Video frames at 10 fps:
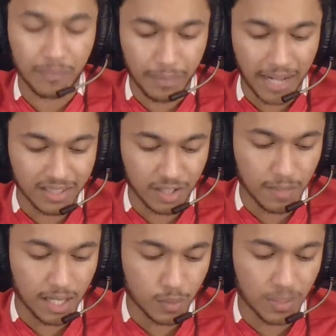practice
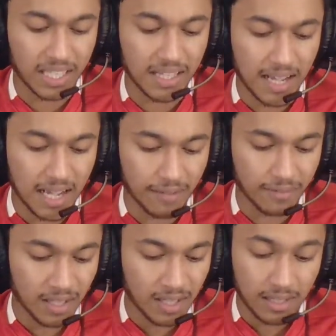match we did have
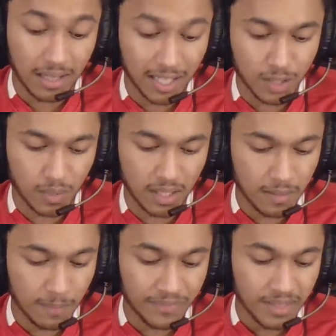last
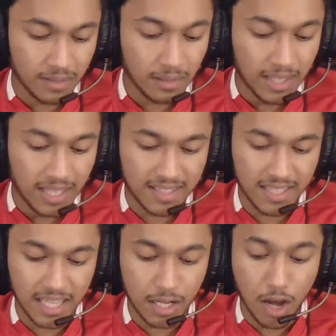week, he
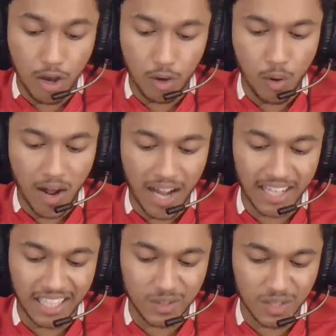said, no, I
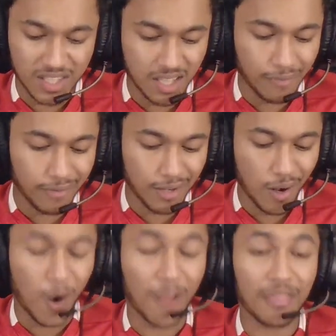need to
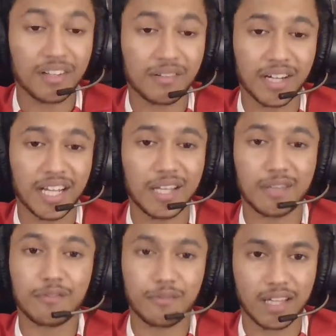suffer on the
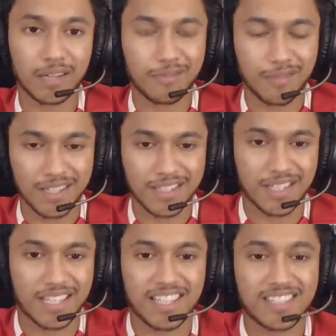training field first.
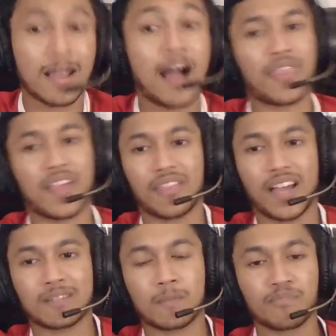So yes, I think
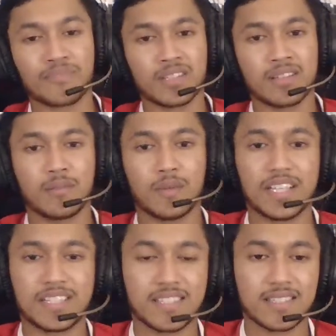that
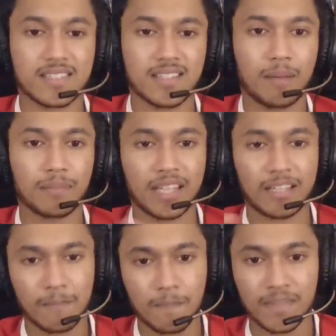was
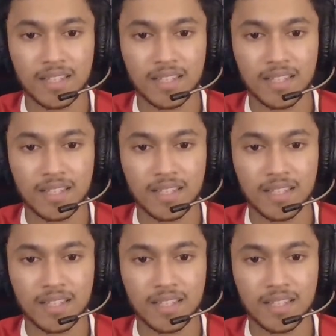something